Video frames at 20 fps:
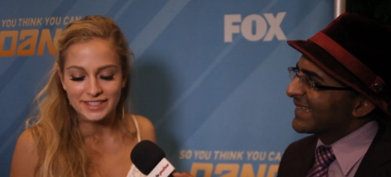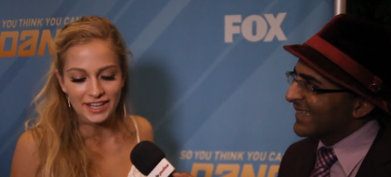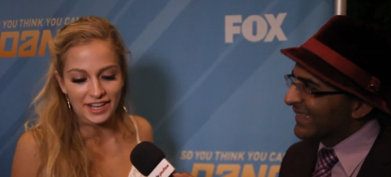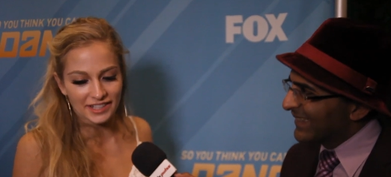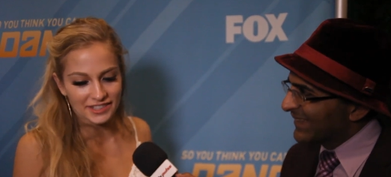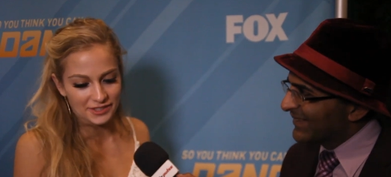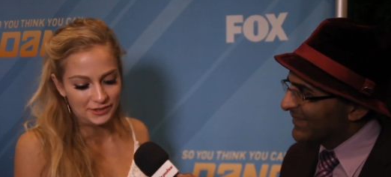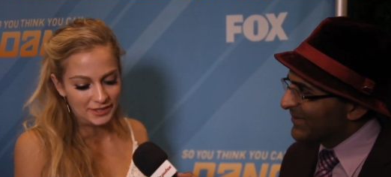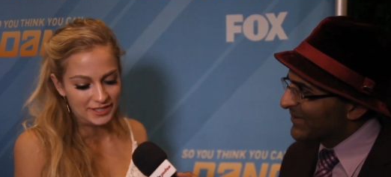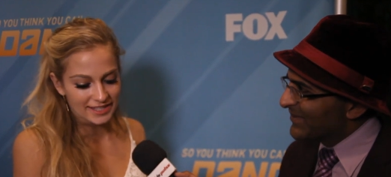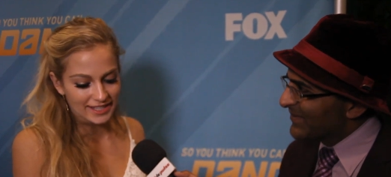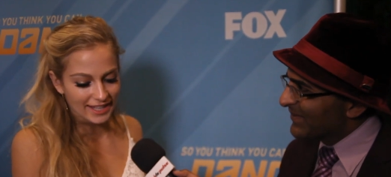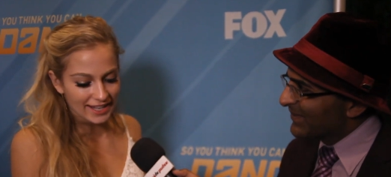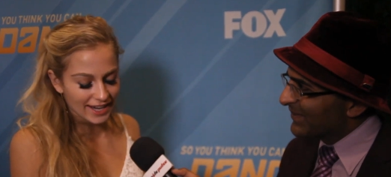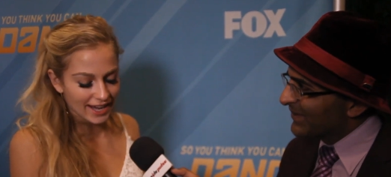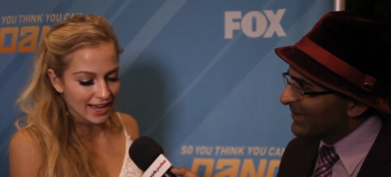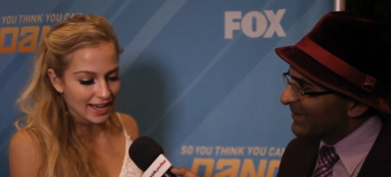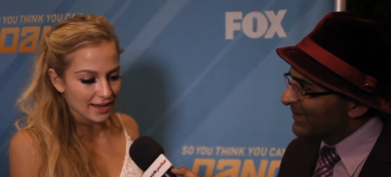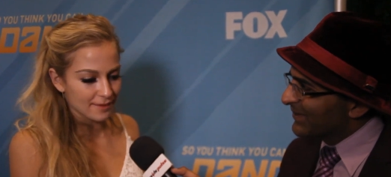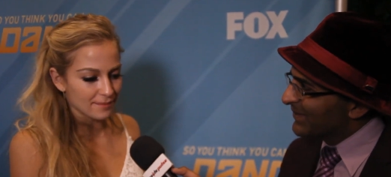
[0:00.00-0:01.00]
Speaker 1: tongue twisted.
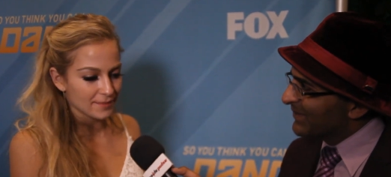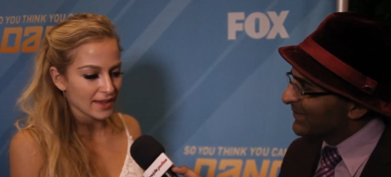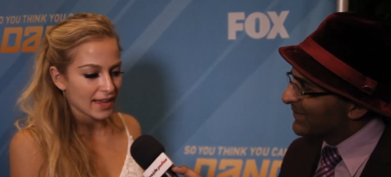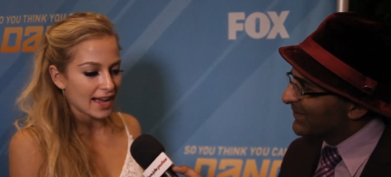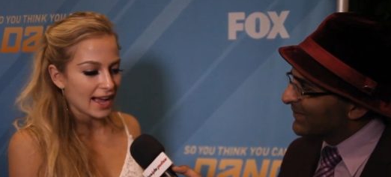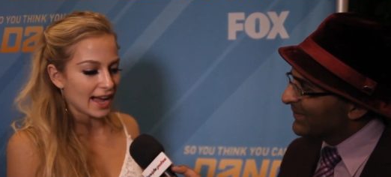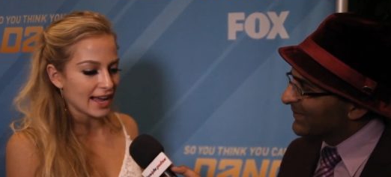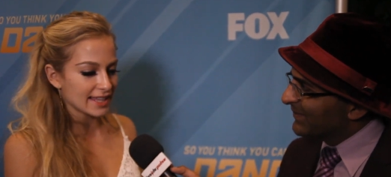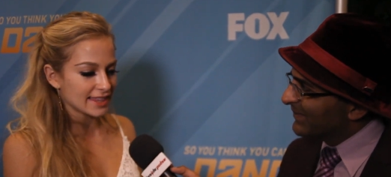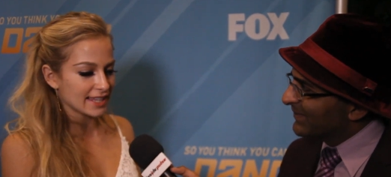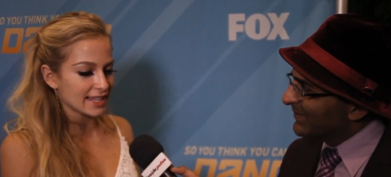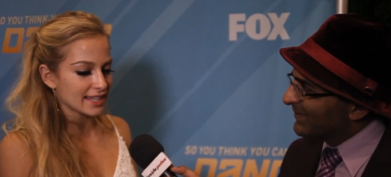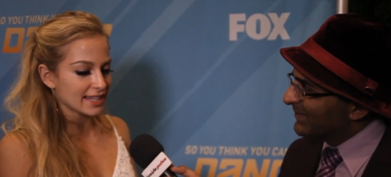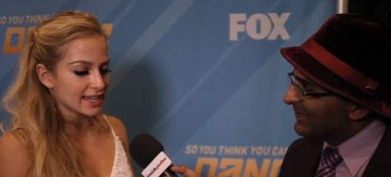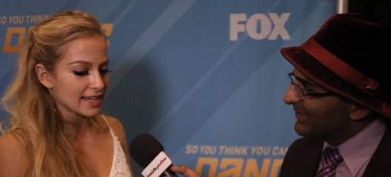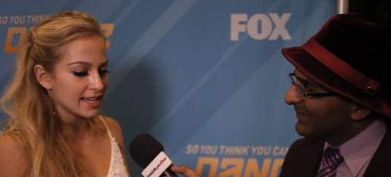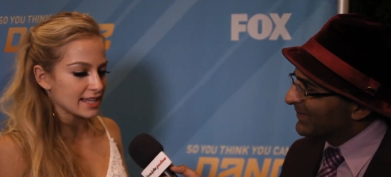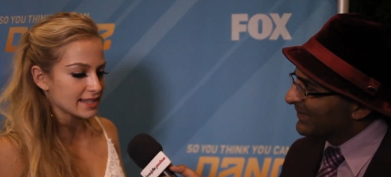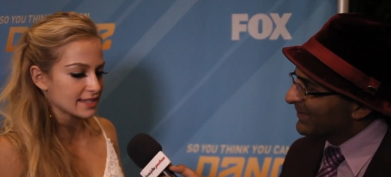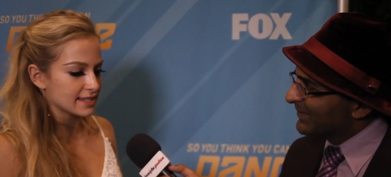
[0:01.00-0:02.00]
Um, I think
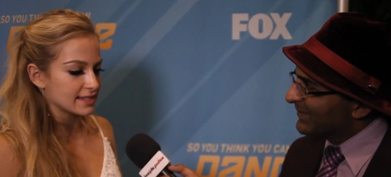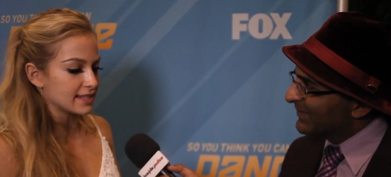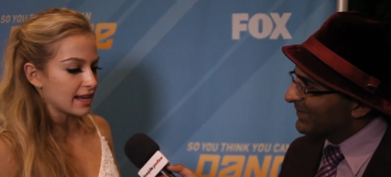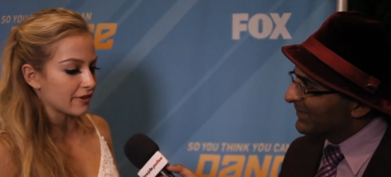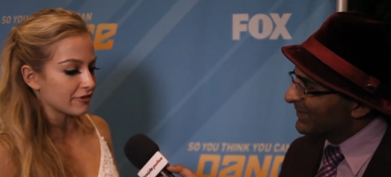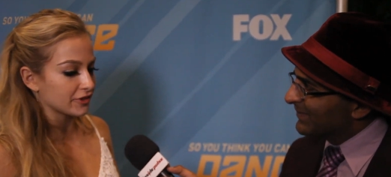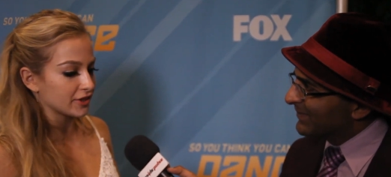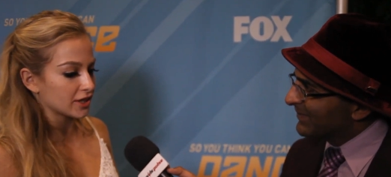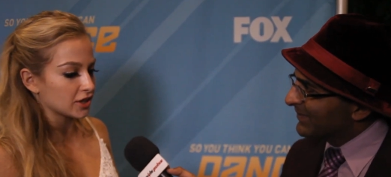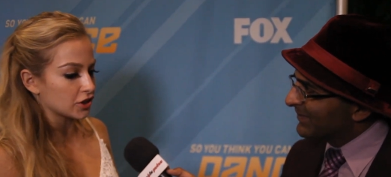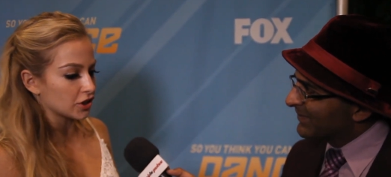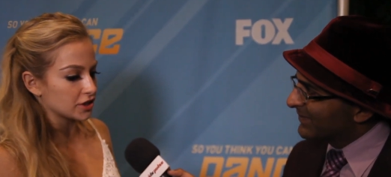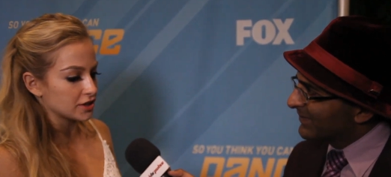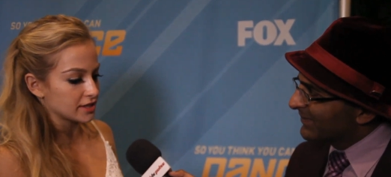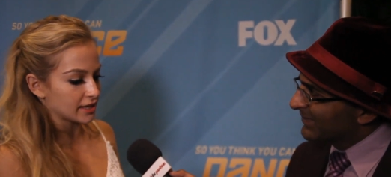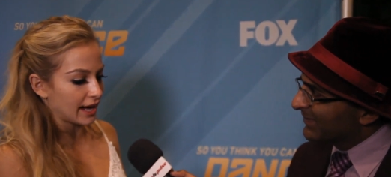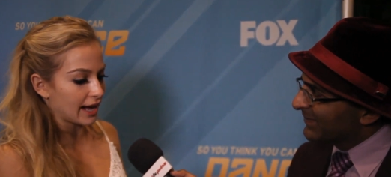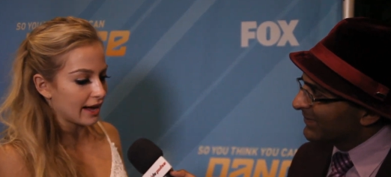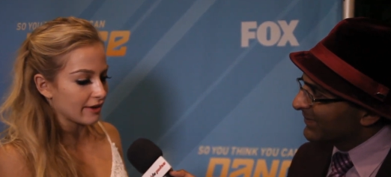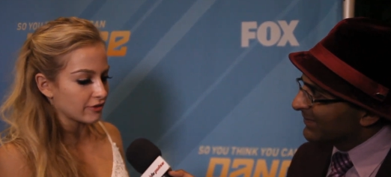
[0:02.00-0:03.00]
it's definitely good
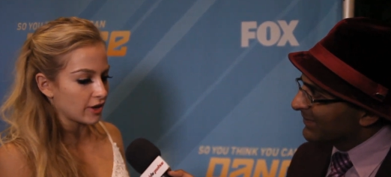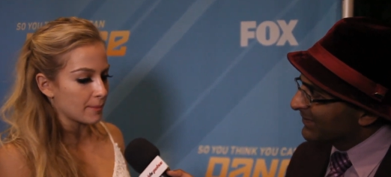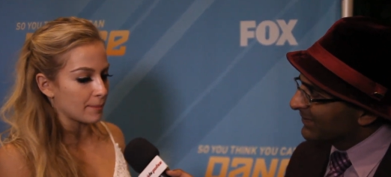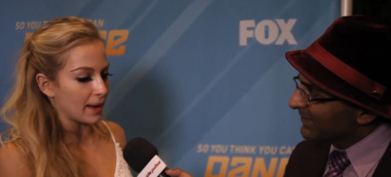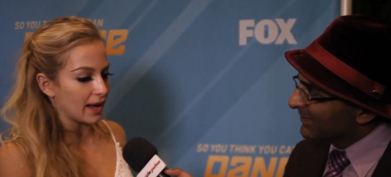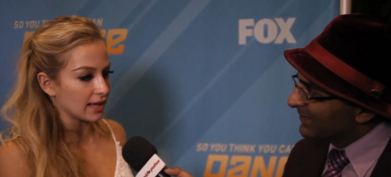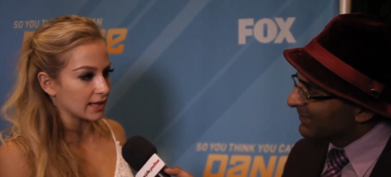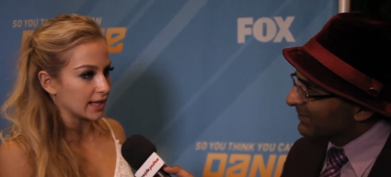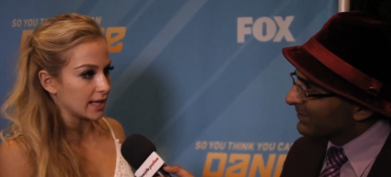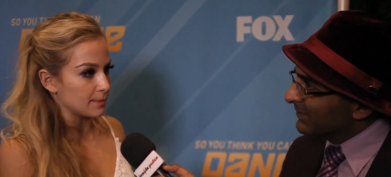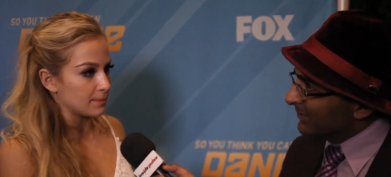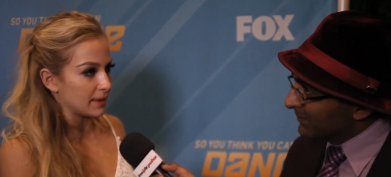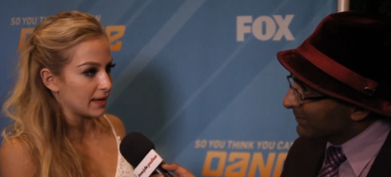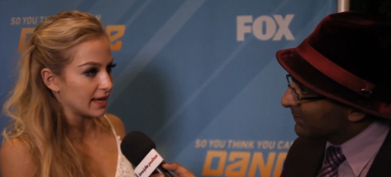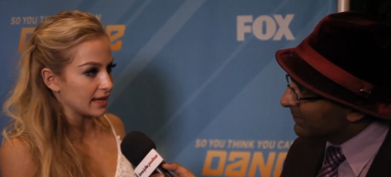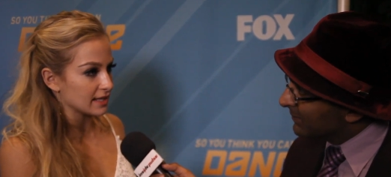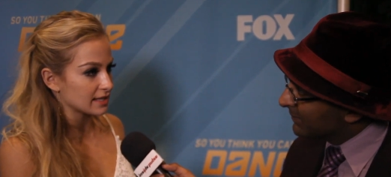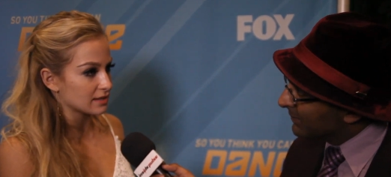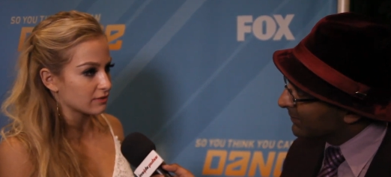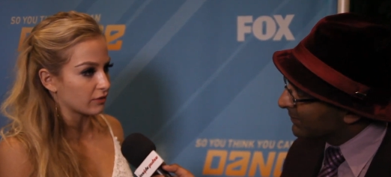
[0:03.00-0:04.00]
to have a ballet
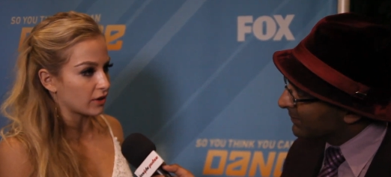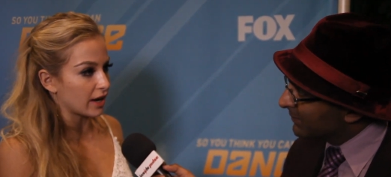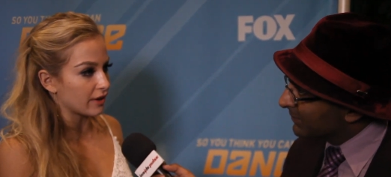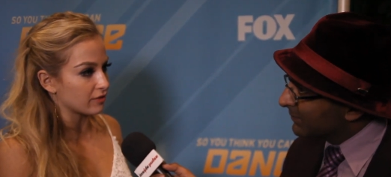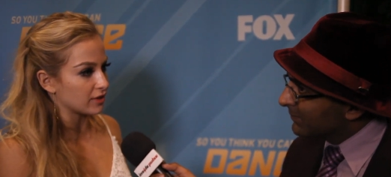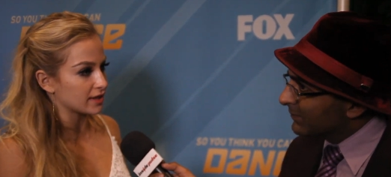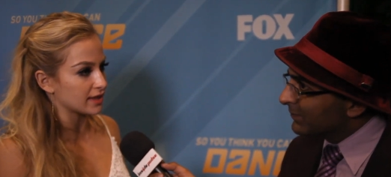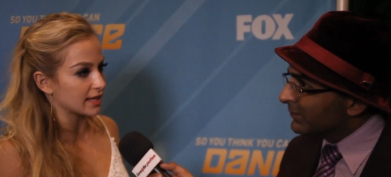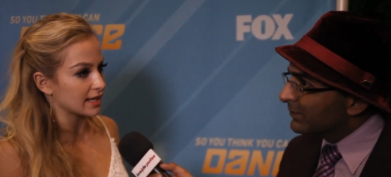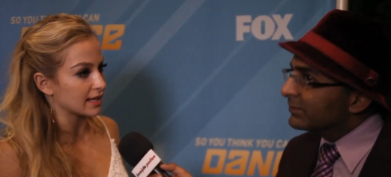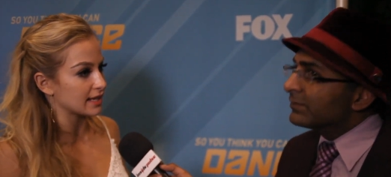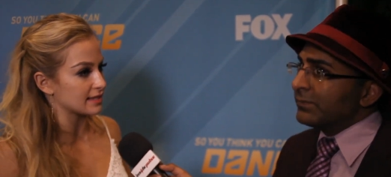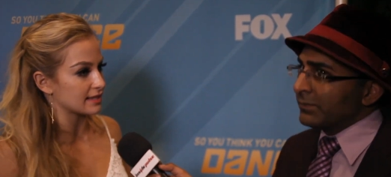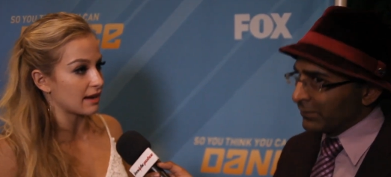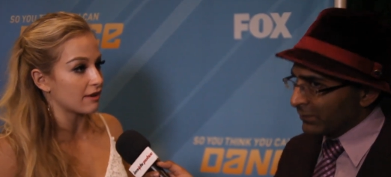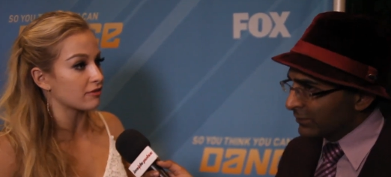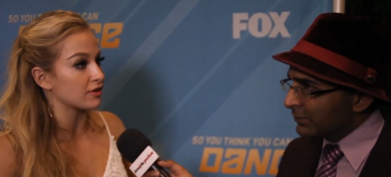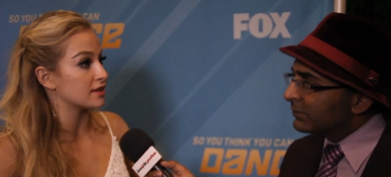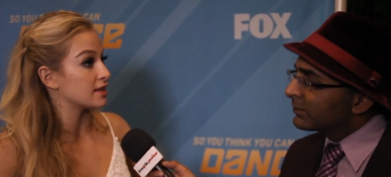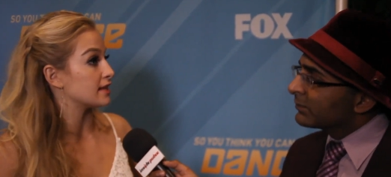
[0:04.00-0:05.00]
base for everything because
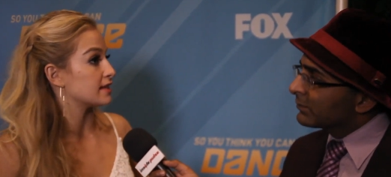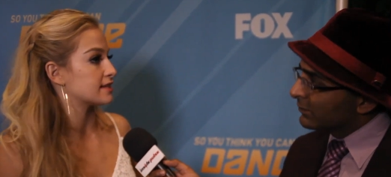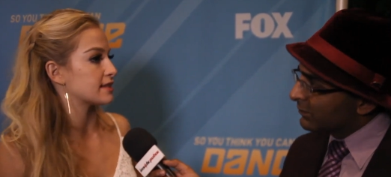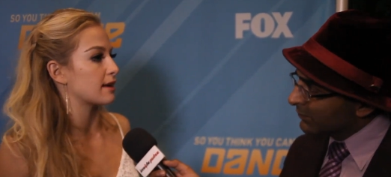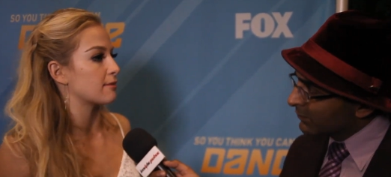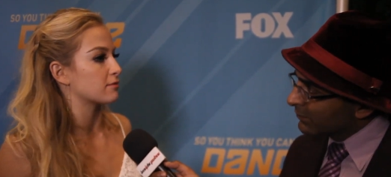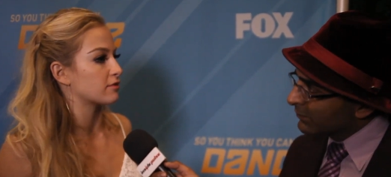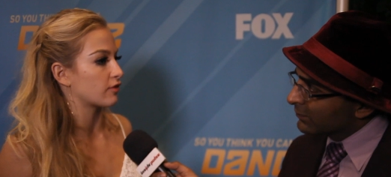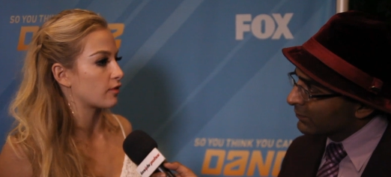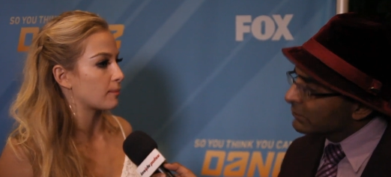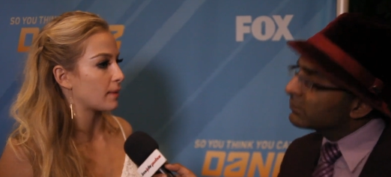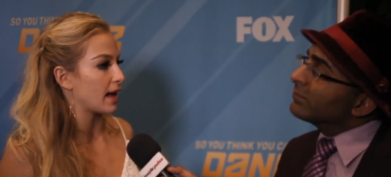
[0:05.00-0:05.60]
everything stems from